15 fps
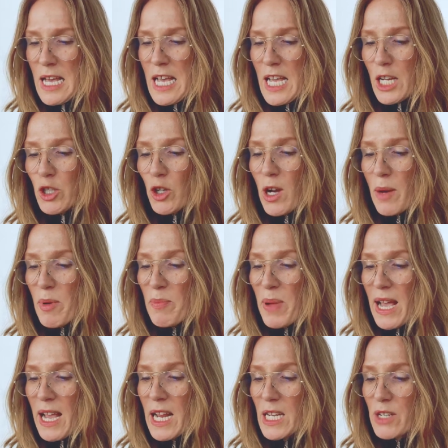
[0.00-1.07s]
He took up a
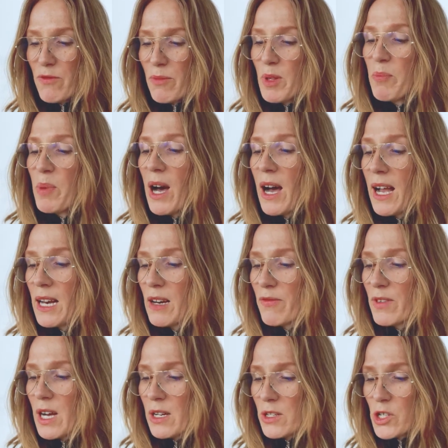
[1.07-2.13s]
page from the pile
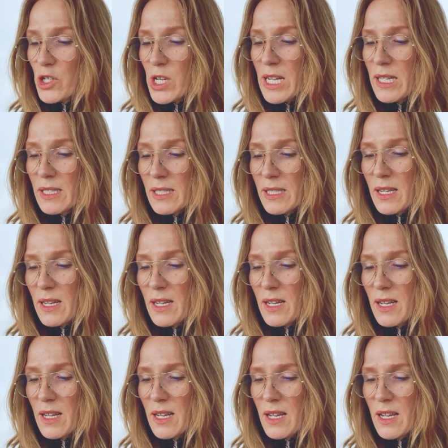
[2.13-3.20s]
of cut sheets.
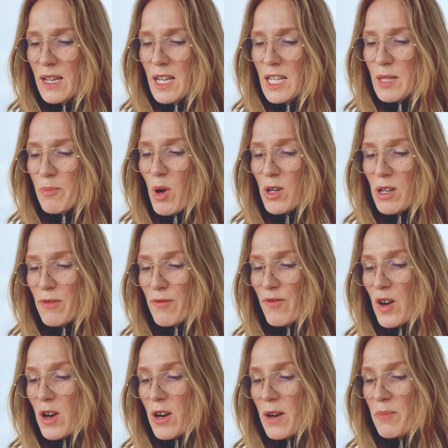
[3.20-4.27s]
The model
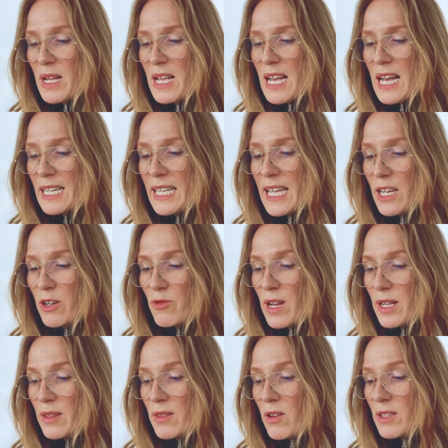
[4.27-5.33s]
farm at
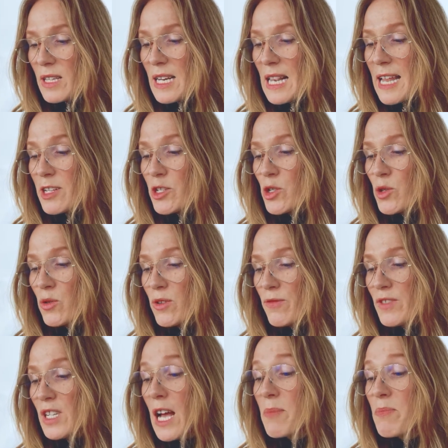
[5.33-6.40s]
Kinnereth on the lakeshore of
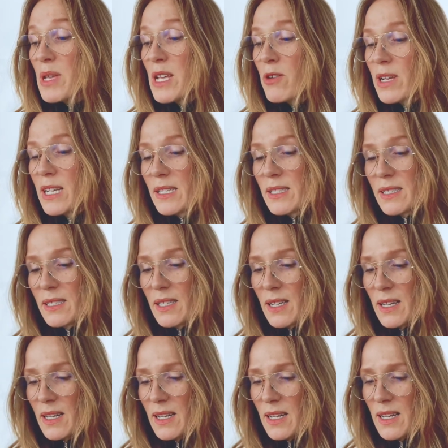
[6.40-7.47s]
Tiberias.
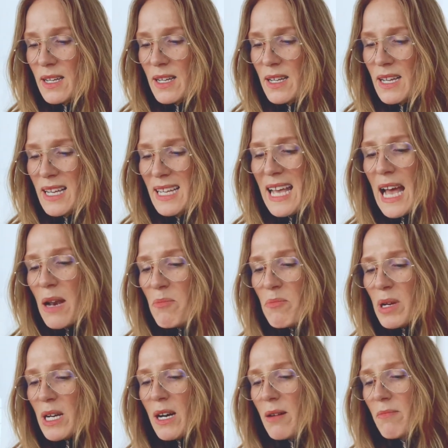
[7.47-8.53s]
can
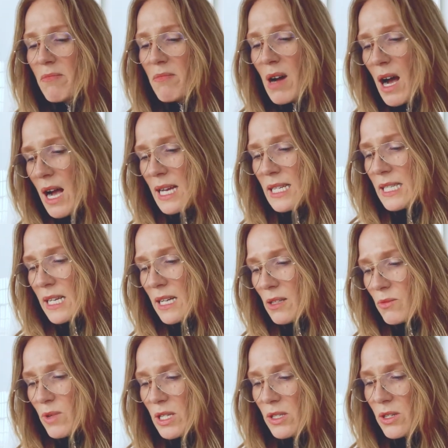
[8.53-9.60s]
become ideal
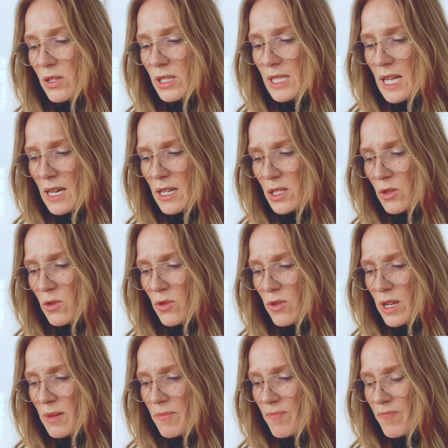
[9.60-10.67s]
winter
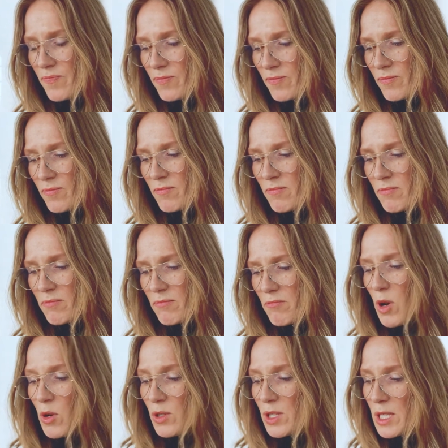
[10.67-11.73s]
sanatorium.
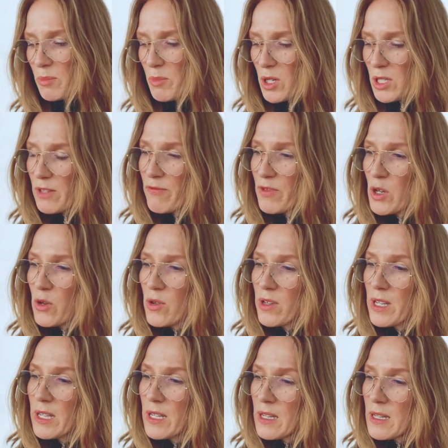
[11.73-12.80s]
Moses Montefiore,